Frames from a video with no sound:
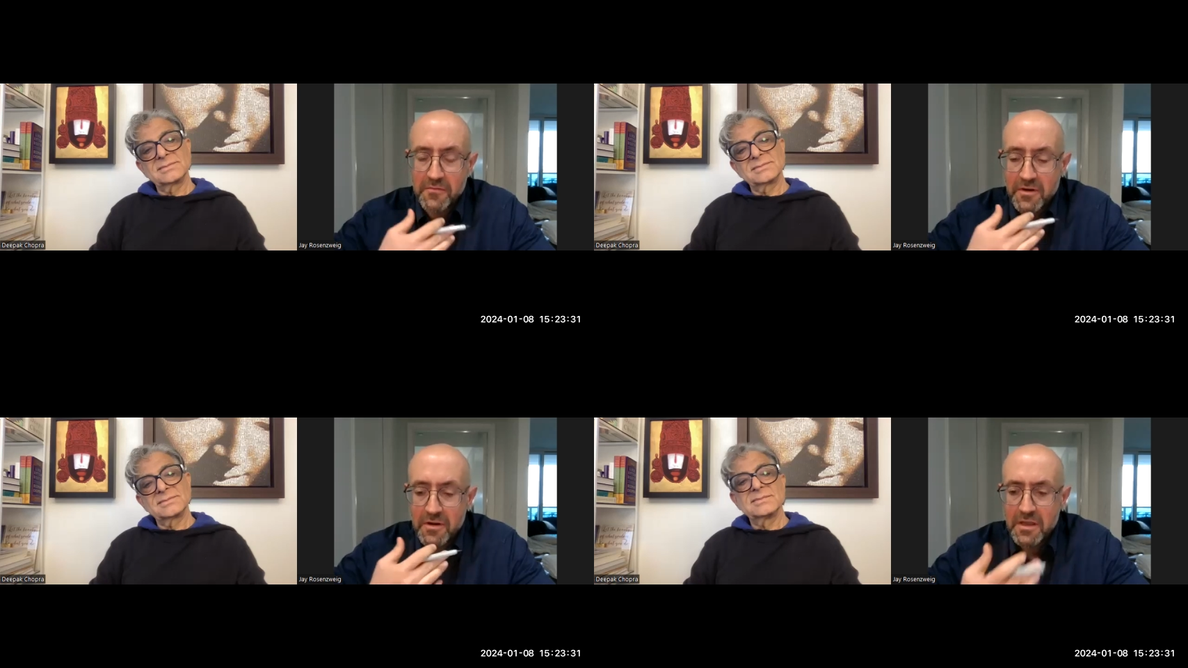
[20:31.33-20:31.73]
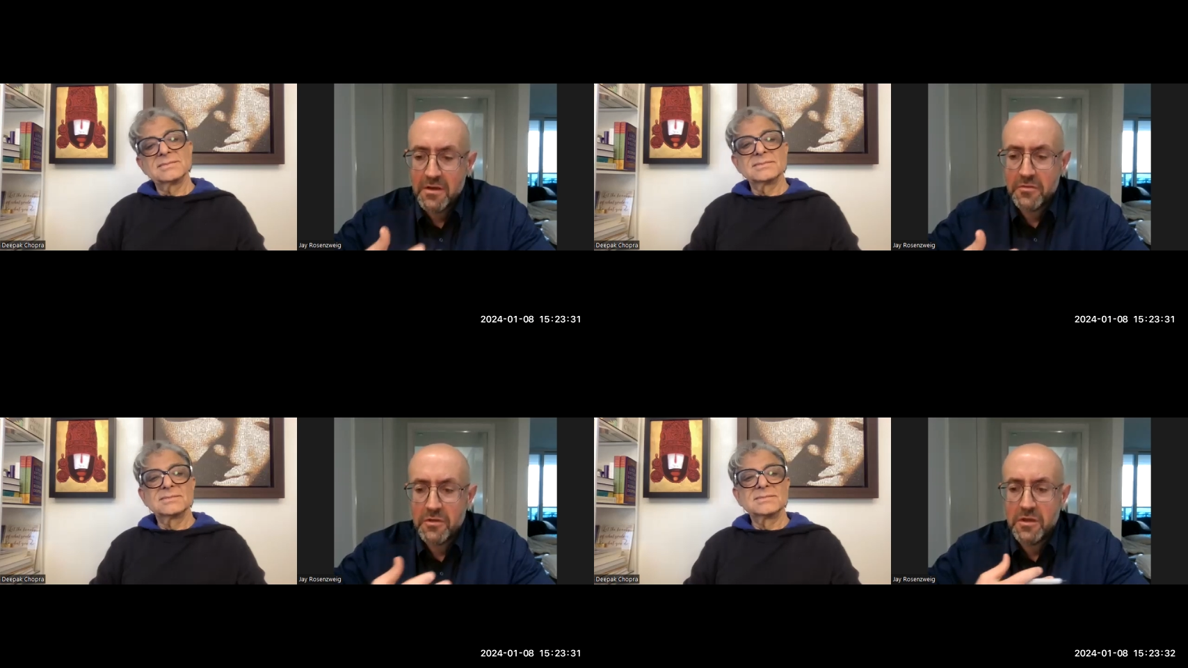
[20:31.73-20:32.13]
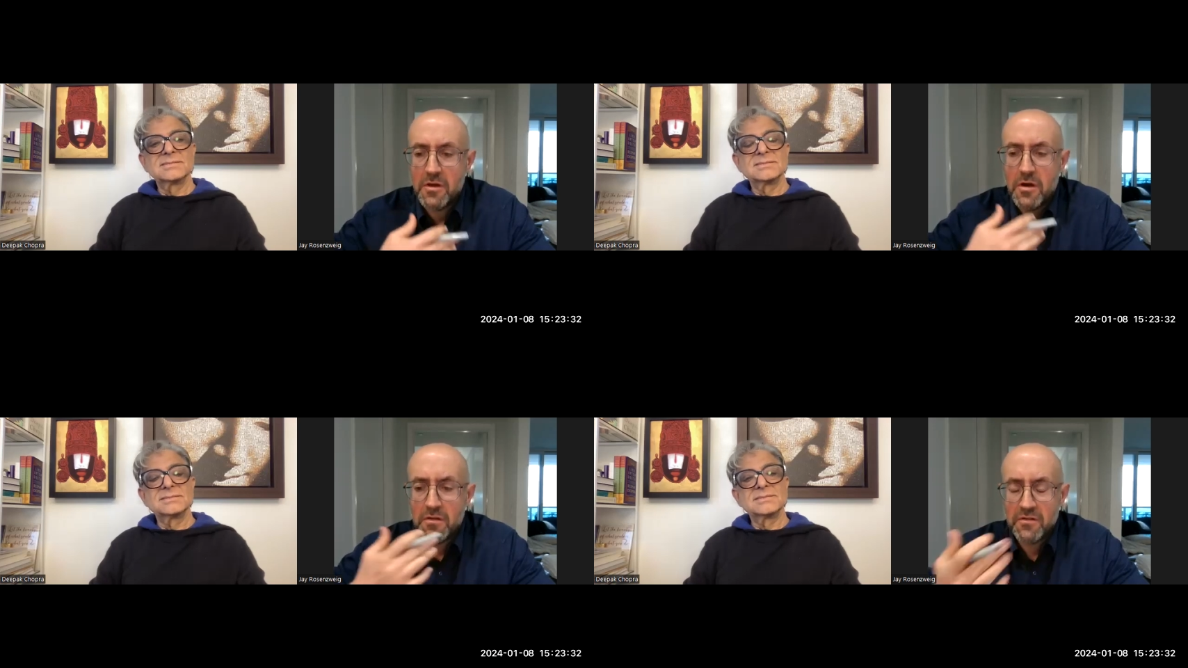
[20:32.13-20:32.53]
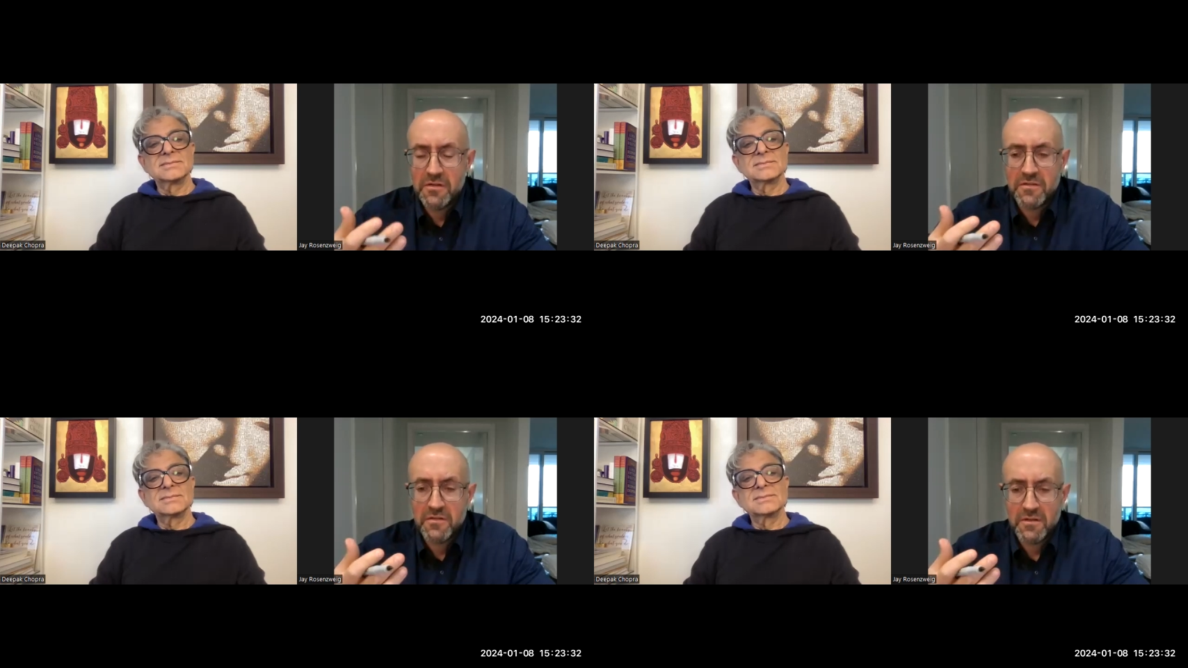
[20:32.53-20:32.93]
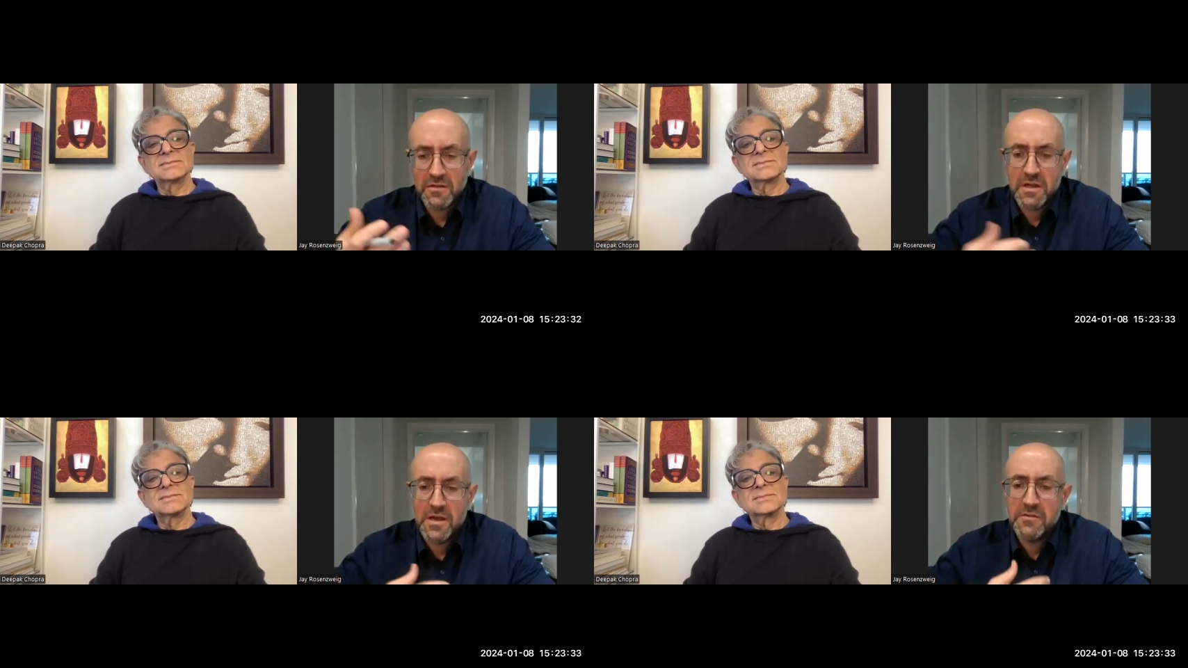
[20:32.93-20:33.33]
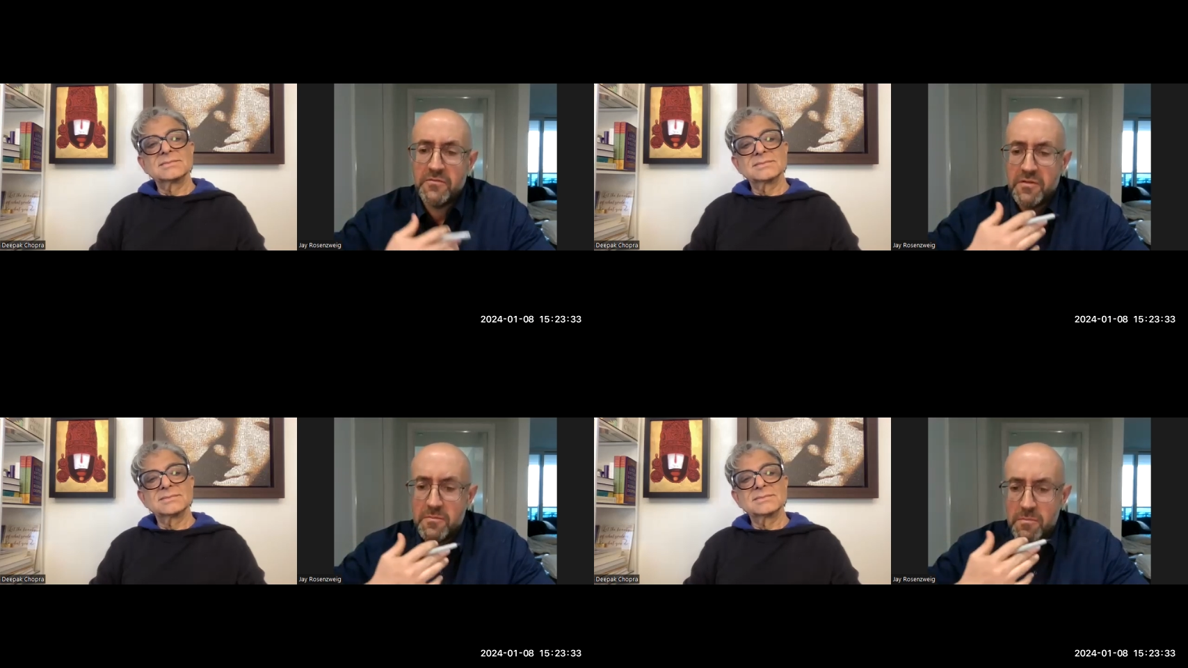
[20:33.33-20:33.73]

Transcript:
Speaker 1: a very healthy, conscious life,